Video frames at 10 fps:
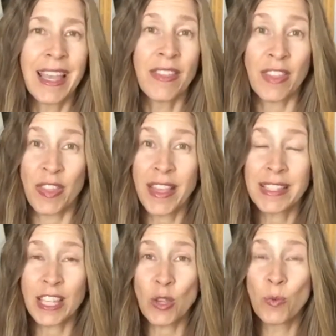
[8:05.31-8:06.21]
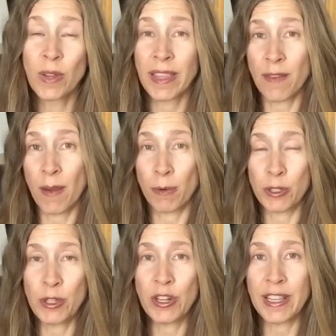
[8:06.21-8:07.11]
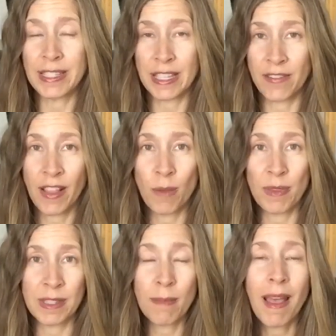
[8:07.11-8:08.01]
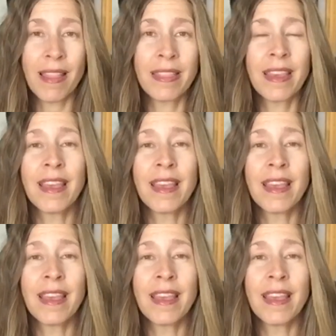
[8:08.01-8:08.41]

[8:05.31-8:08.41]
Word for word: the things that you really have opportunities to develop this month,